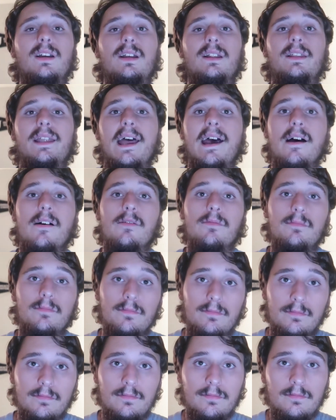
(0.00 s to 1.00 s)
Now,
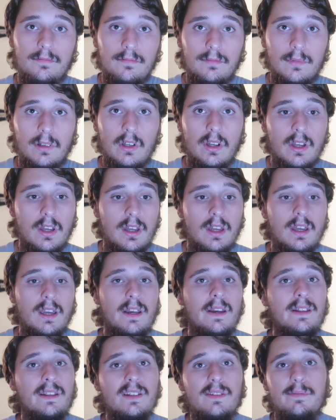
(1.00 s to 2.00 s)

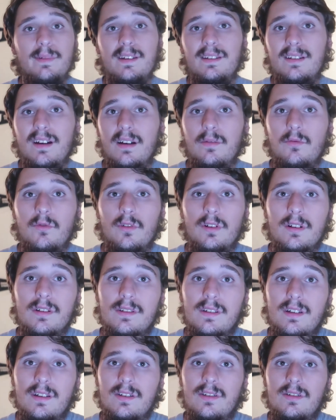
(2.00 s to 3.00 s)
these big time
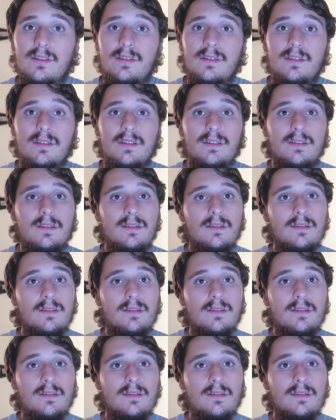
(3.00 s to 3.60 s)
organizations,